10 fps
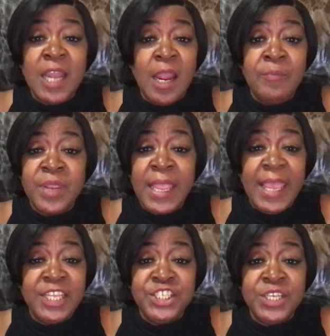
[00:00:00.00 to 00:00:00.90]

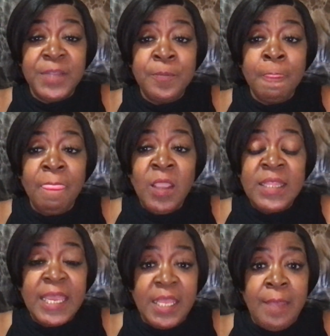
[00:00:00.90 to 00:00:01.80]
comprehension
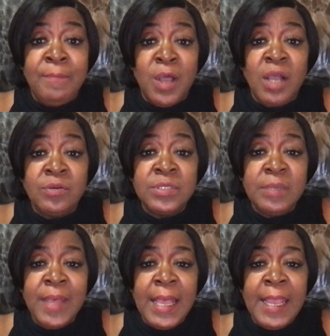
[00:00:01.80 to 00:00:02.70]
that it boggles the
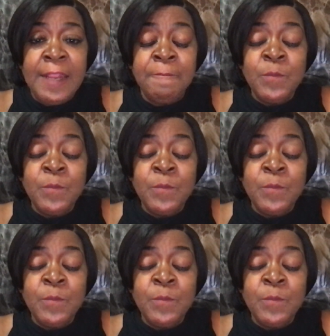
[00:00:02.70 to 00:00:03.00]
mind.